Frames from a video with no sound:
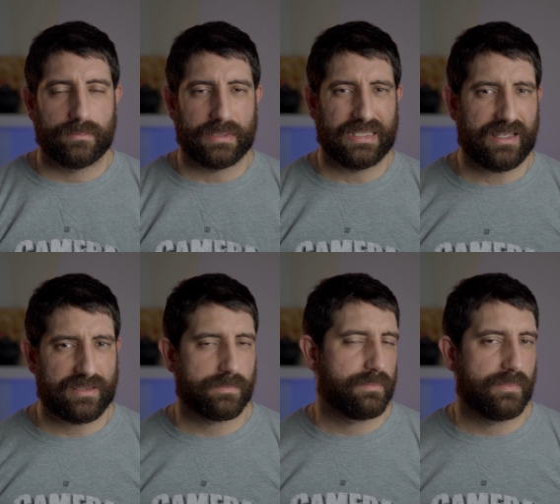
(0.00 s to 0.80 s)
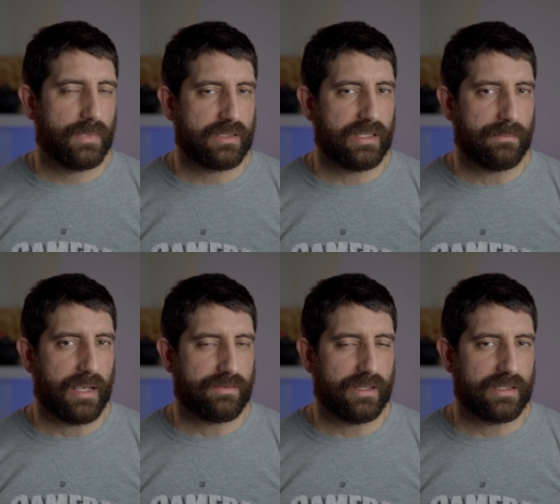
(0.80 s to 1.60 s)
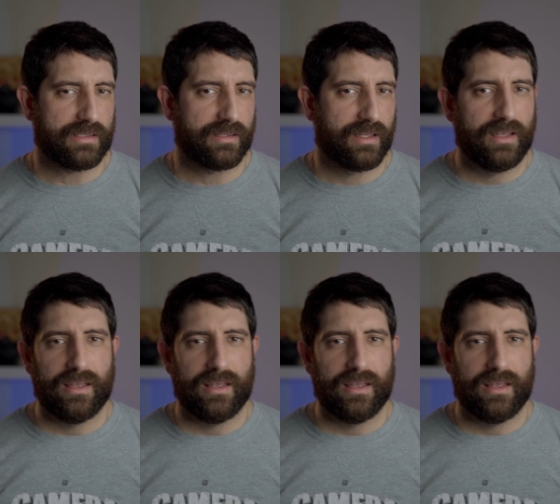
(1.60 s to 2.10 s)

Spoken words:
But that's not saying much, right, is it?